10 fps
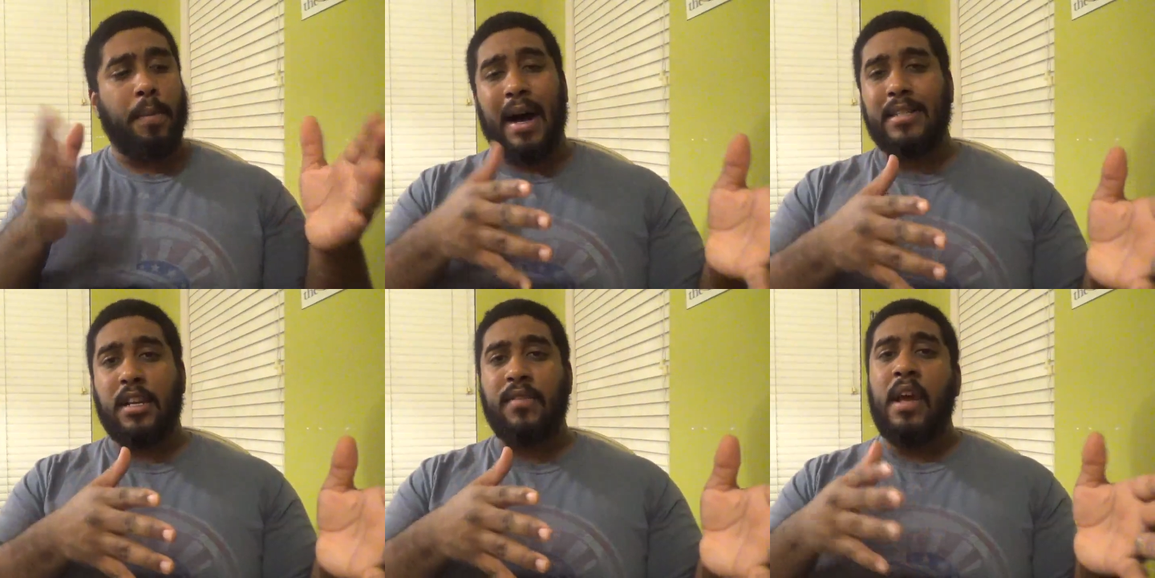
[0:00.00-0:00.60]

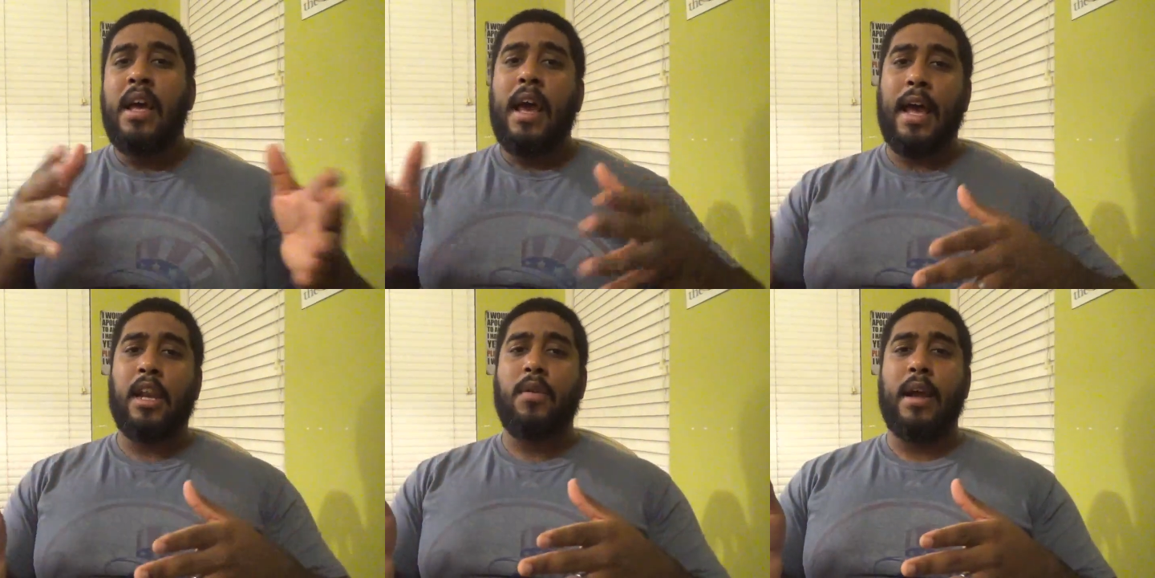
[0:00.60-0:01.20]
positive
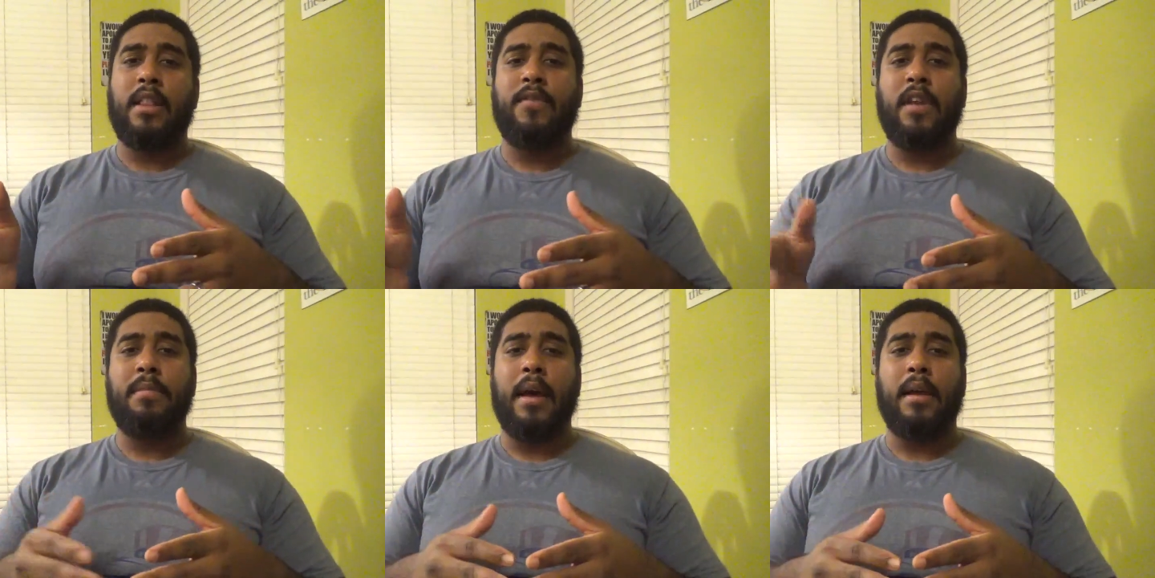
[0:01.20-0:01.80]
and corrective
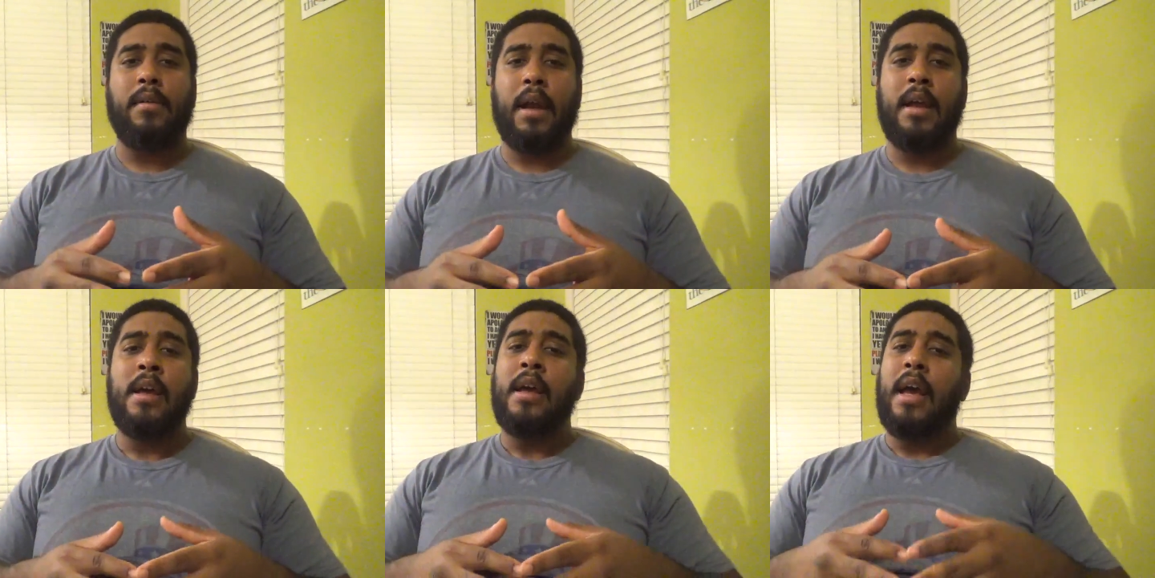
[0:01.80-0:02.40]
feedback, right?